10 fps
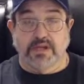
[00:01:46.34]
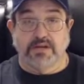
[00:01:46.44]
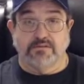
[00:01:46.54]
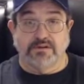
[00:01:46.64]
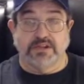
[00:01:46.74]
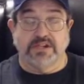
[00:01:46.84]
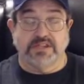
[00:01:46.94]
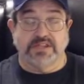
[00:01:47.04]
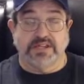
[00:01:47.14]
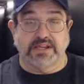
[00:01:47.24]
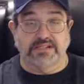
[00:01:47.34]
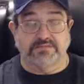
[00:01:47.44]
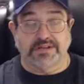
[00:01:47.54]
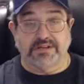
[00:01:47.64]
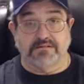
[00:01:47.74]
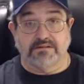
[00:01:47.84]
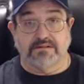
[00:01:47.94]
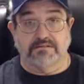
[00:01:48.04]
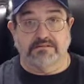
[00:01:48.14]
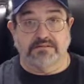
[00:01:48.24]
one of the things about
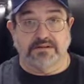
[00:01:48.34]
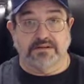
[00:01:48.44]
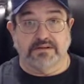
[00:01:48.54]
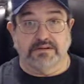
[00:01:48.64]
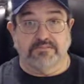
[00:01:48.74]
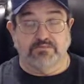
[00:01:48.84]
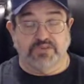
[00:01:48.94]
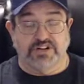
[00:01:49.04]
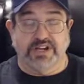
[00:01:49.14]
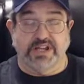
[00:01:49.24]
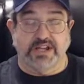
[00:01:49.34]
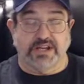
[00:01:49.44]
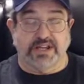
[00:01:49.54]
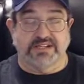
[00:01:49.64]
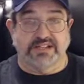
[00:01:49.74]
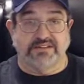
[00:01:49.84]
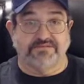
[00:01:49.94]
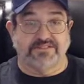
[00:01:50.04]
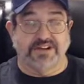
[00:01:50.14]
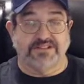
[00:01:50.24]
praying and asking
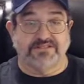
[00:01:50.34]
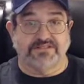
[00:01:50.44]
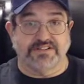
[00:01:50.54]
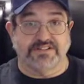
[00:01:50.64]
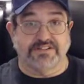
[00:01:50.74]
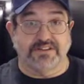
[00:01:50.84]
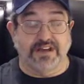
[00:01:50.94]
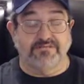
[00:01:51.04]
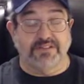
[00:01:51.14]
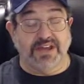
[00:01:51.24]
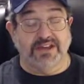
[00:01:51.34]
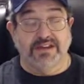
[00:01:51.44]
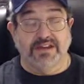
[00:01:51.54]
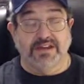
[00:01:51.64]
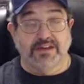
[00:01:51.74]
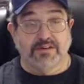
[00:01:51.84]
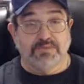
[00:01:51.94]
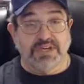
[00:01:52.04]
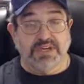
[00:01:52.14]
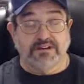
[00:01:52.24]
for answers is you have to
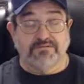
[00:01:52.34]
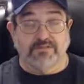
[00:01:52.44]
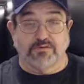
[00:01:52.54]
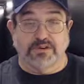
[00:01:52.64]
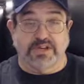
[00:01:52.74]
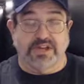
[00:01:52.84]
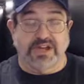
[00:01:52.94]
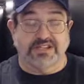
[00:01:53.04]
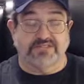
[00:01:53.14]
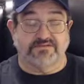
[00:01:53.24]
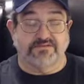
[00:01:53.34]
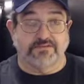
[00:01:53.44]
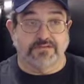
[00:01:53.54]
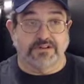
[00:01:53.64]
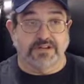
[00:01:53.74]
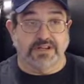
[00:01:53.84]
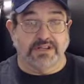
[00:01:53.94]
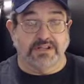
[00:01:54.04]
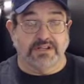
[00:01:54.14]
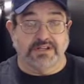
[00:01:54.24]
be careful what you ask for.
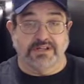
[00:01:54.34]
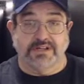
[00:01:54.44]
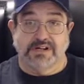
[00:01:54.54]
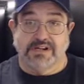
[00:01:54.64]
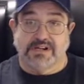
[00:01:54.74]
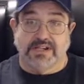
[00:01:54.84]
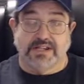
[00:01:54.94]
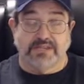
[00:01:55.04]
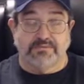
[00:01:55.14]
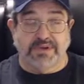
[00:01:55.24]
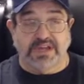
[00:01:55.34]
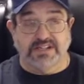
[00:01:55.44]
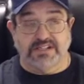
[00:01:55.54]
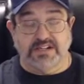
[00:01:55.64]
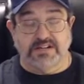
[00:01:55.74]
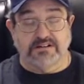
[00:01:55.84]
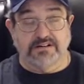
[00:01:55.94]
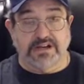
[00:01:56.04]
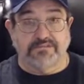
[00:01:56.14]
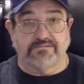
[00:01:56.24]
And in the past
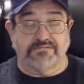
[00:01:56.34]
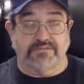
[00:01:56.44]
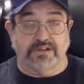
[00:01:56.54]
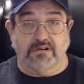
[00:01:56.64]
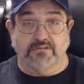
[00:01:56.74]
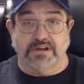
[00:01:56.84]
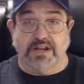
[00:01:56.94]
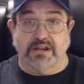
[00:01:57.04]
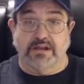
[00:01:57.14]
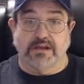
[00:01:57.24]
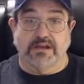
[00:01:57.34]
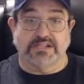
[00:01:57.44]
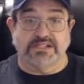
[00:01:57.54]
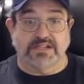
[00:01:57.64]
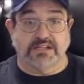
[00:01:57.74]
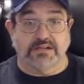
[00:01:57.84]
year, I've already lost